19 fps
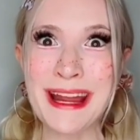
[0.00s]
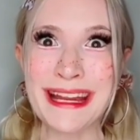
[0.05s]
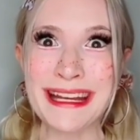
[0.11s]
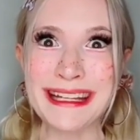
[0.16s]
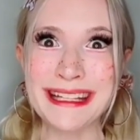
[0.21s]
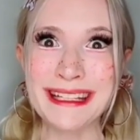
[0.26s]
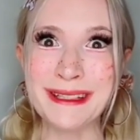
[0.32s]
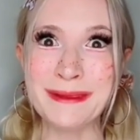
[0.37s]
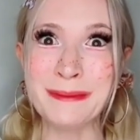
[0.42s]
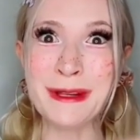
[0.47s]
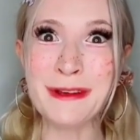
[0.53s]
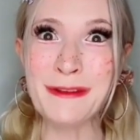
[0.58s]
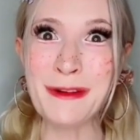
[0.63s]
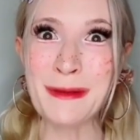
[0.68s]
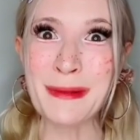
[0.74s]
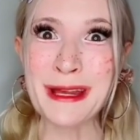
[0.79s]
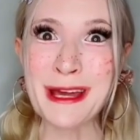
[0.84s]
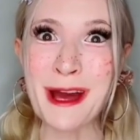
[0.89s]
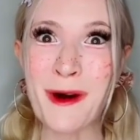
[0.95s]
Wait,
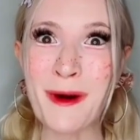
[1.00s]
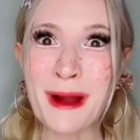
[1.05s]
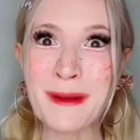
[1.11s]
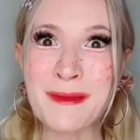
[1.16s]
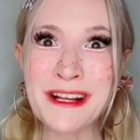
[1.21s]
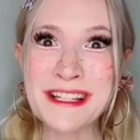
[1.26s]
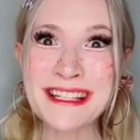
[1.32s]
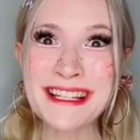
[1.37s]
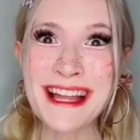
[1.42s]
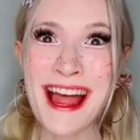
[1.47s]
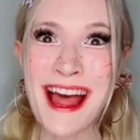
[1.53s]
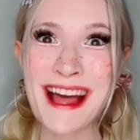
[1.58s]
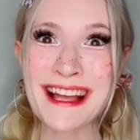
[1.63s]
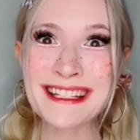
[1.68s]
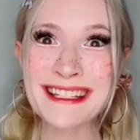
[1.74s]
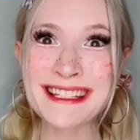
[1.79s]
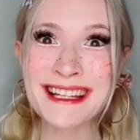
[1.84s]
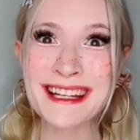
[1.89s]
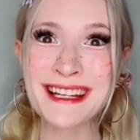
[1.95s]
before we go, I must
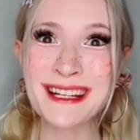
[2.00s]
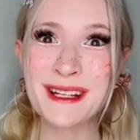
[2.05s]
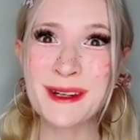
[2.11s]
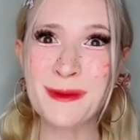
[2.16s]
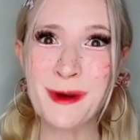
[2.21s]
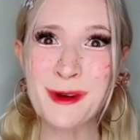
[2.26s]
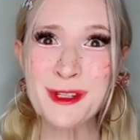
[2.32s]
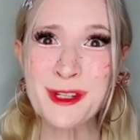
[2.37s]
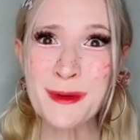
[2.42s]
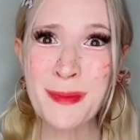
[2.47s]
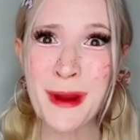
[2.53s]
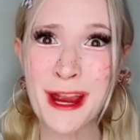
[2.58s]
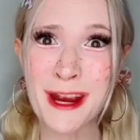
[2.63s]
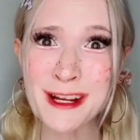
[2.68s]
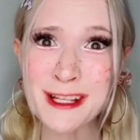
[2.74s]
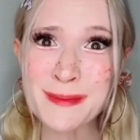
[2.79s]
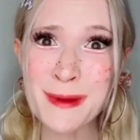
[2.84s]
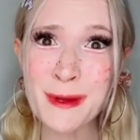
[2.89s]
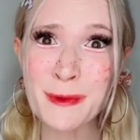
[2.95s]
ask. Won't your
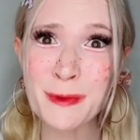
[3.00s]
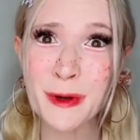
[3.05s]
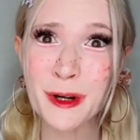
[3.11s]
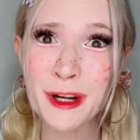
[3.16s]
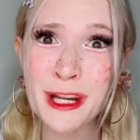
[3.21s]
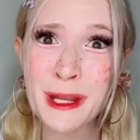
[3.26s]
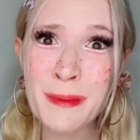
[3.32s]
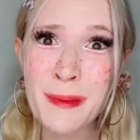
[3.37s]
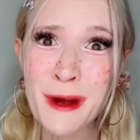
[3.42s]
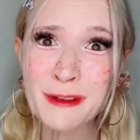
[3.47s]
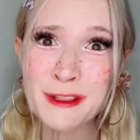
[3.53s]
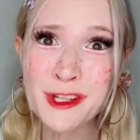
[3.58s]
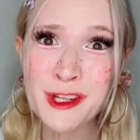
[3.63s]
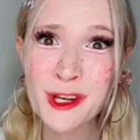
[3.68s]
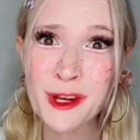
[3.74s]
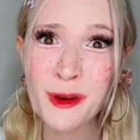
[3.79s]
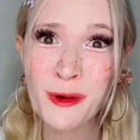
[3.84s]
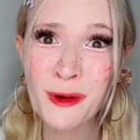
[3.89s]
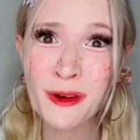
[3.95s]
parents be worried
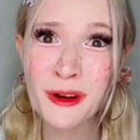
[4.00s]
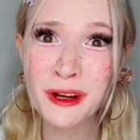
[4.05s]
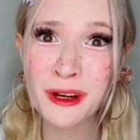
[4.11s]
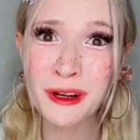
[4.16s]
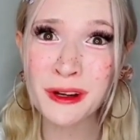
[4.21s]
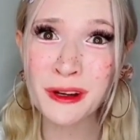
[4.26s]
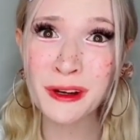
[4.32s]
about you?